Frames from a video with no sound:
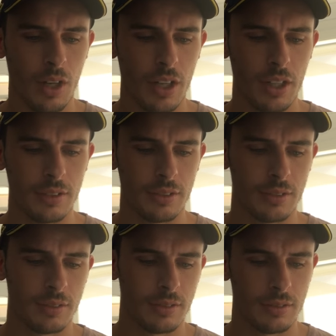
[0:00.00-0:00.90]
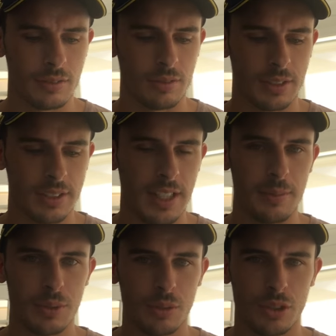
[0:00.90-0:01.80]
I don't see
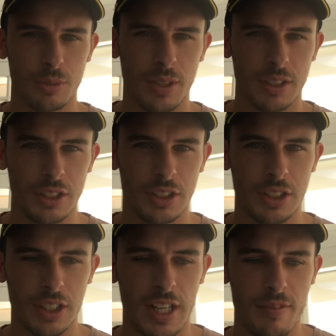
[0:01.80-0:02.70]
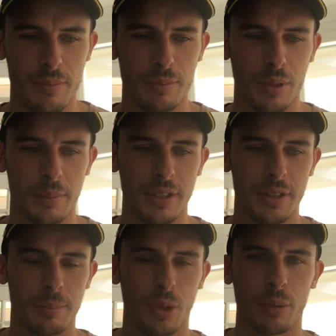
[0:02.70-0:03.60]
him doing too much this year. I'd have him probably in
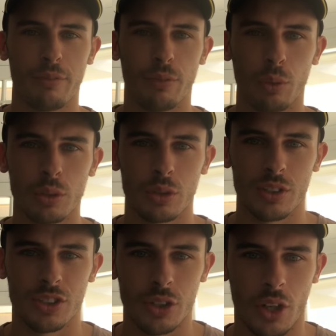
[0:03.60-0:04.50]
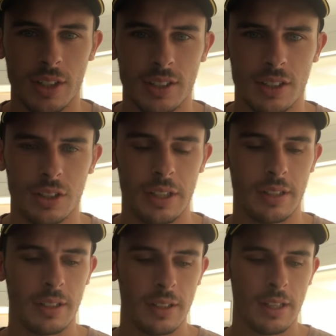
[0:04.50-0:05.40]
the bottom four sort of sides this
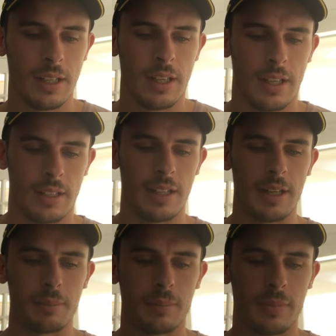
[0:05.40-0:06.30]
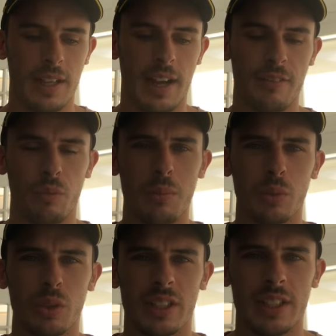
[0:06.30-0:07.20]
year. Let him have one
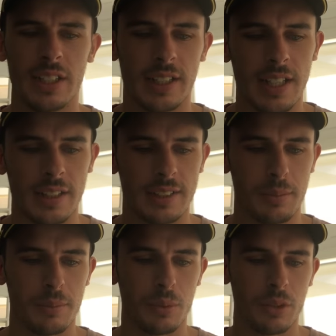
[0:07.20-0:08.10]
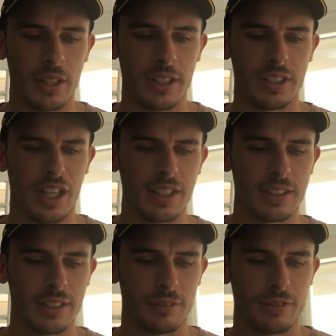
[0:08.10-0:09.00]
more year, get some more of these
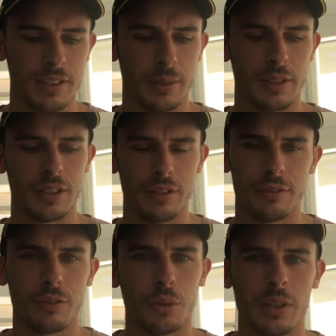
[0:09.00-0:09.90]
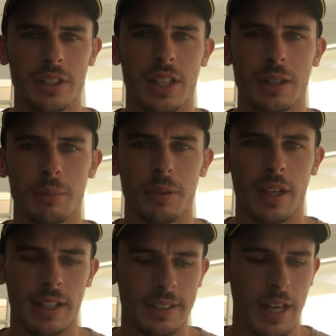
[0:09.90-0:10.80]
youngsters, especially in the forwards, younger
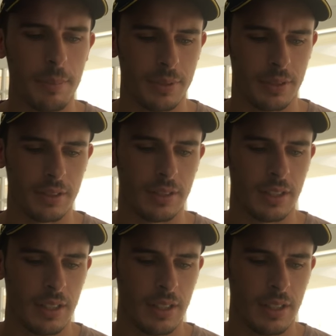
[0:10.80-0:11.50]
players up, and